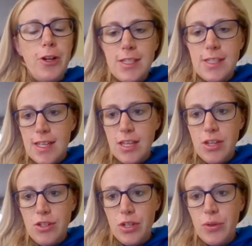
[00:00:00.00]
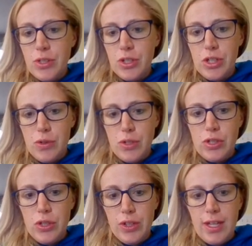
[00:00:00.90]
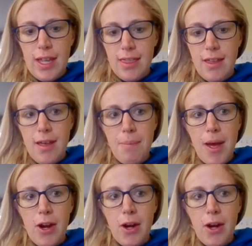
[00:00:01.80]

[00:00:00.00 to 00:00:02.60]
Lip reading: first thing you do is you're going to look at the